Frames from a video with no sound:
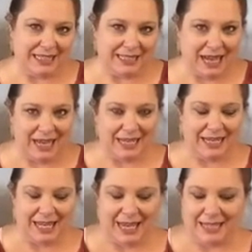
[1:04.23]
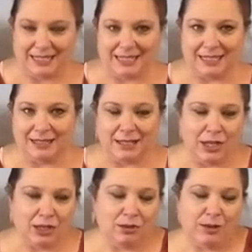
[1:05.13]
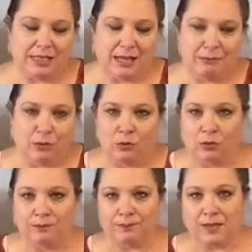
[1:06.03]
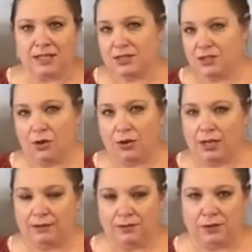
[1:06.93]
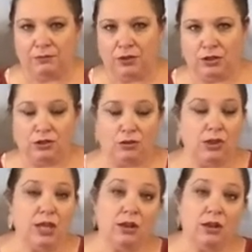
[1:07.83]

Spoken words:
to take. And you can always add more stock if you've got it too thick,